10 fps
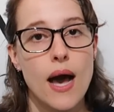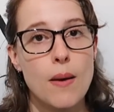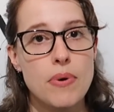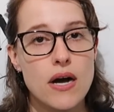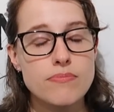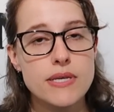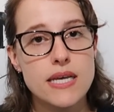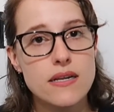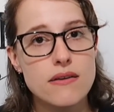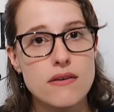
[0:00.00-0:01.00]
a
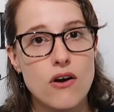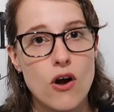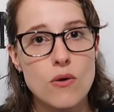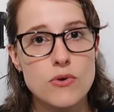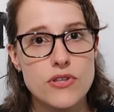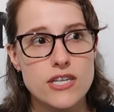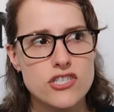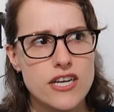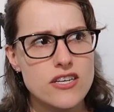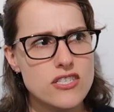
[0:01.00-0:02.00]
pumpkin caramel that
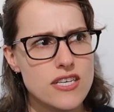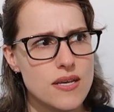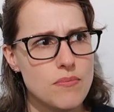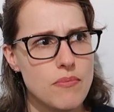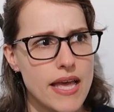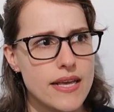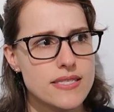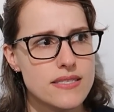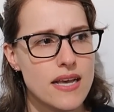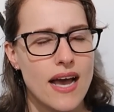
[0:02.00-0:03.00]
she actually
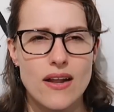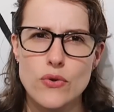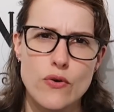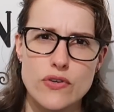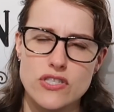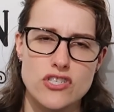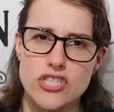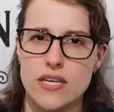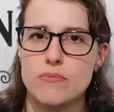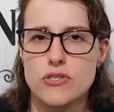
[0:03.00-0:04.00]
makes. I don't know if it's a
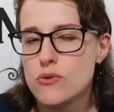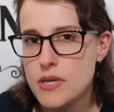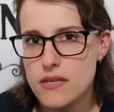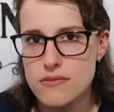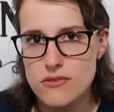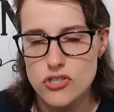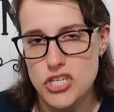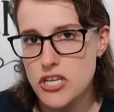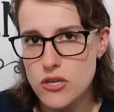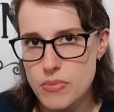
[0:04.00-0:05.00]
she, I'm assuming
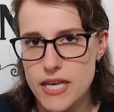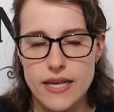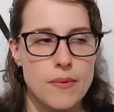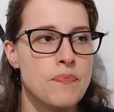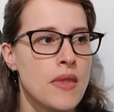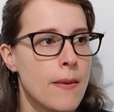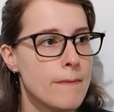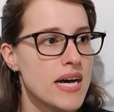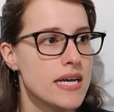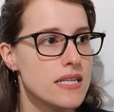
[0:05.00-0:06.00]
she could be a he,
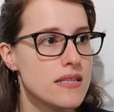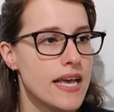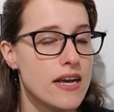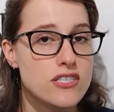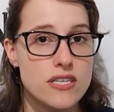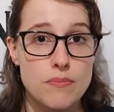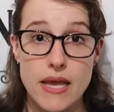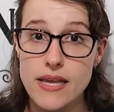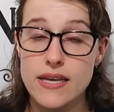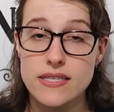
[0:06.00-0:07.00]
but they actually
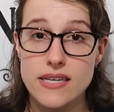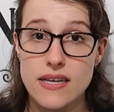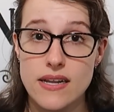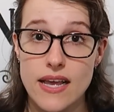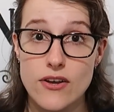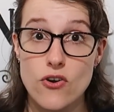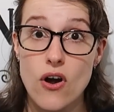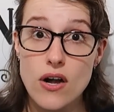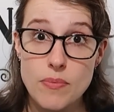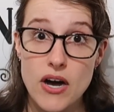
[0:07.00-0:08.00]
make it in a
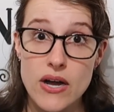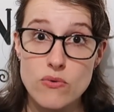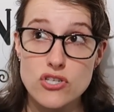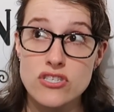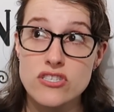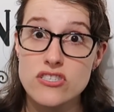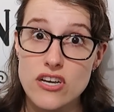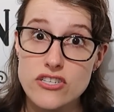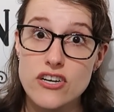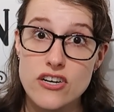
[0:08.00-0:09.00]
crock pot, which is
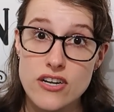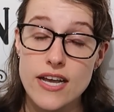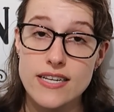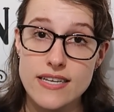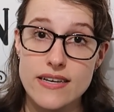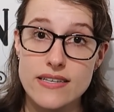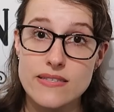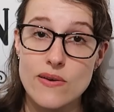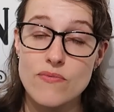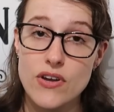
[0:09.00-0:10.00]
such a good idea.
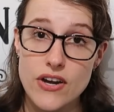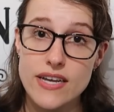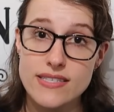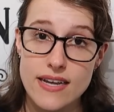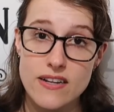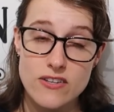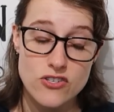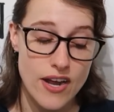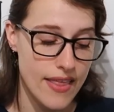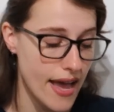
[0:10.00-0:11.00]
So I'm very excited to
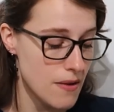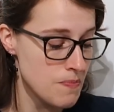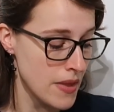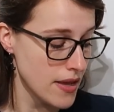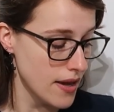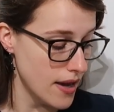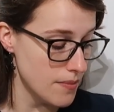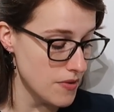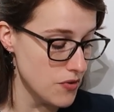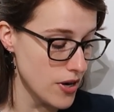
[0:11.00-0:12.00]
try that.
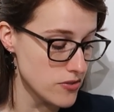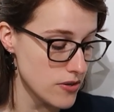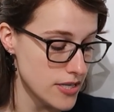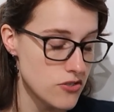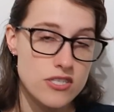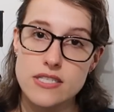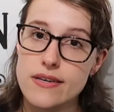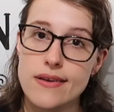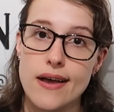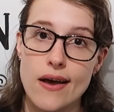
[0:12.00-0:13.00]
Um, if you guys are
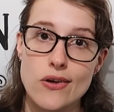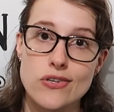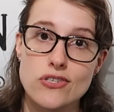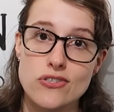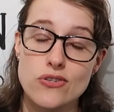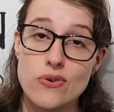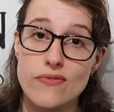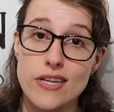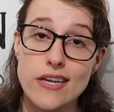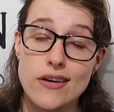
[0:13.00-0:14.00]
interested, I'll just do
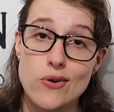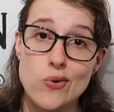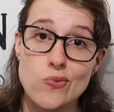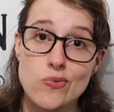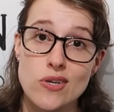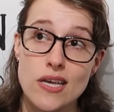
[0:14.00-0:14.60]
a video